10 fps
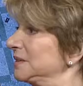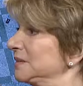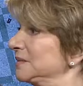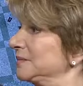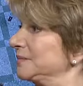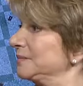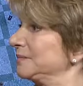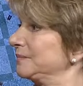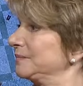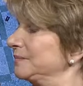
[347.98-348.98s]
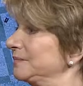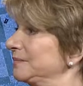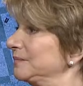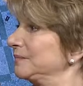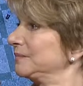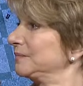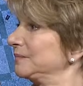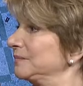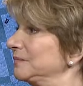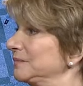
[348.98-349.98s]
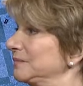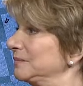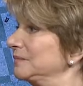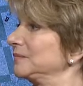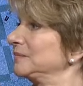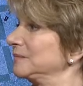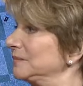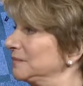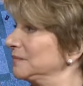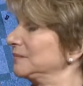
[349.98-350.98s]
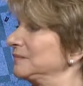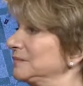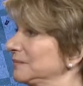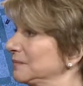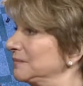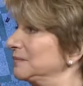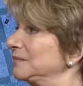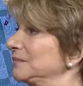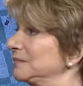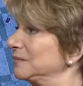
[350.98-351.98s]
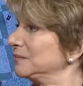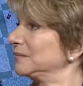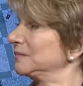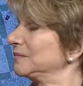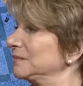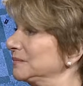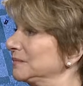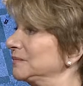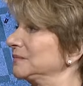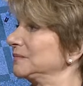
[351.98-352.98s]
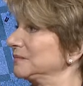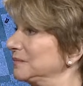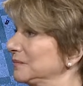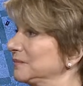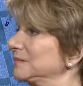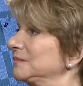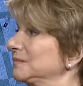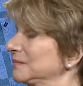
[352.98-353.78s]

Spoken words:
The person shown says nothing.